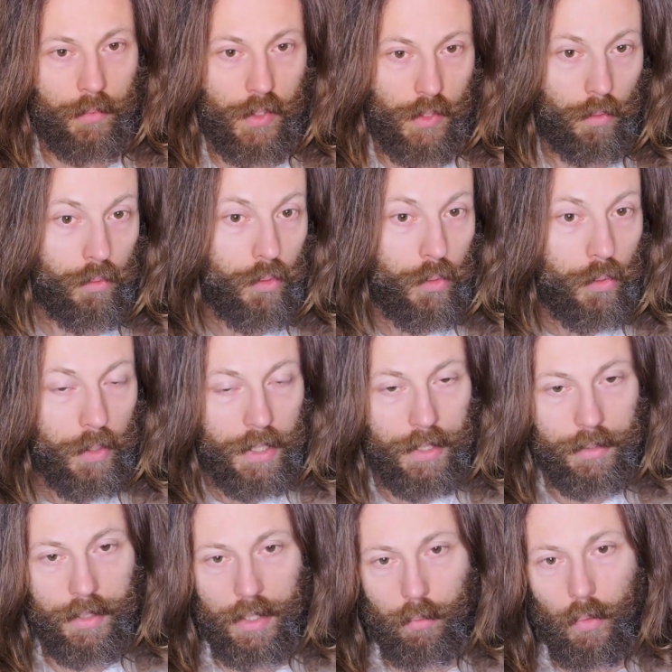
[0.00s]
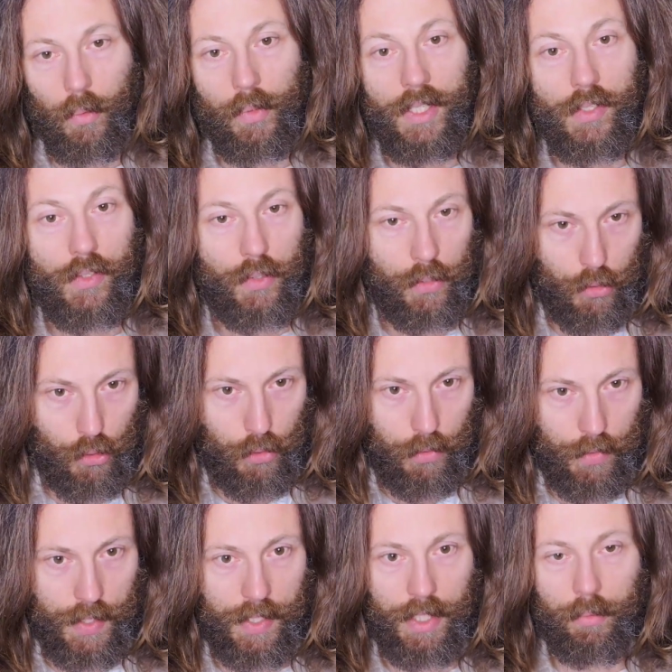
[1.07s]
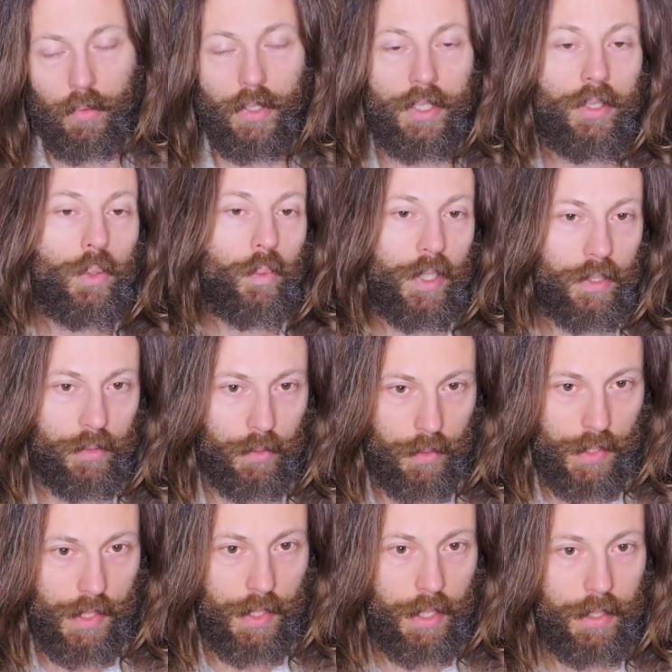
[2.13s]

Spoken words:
So truly, they were researchers, they were innovators,